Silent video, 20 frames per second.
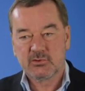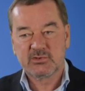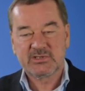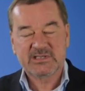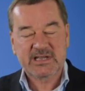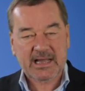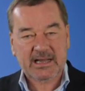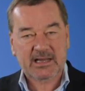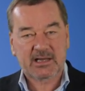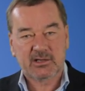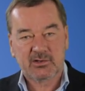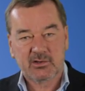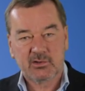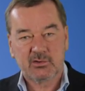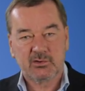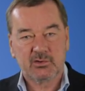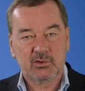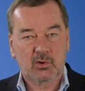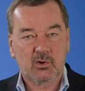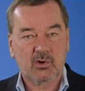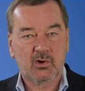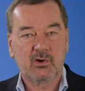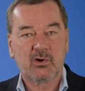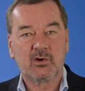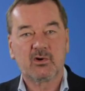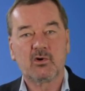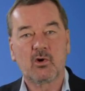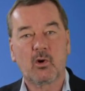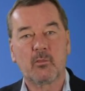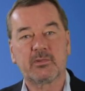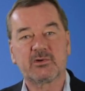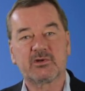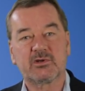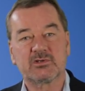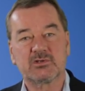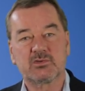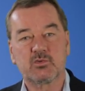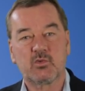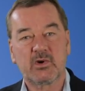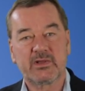check your
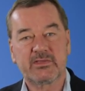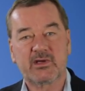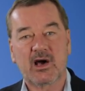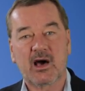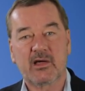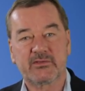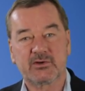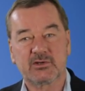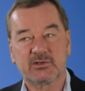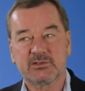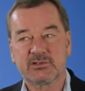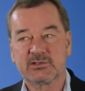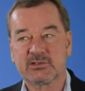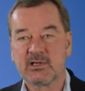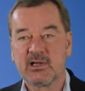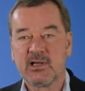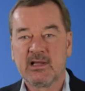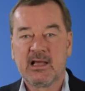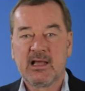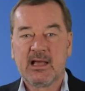competence with others,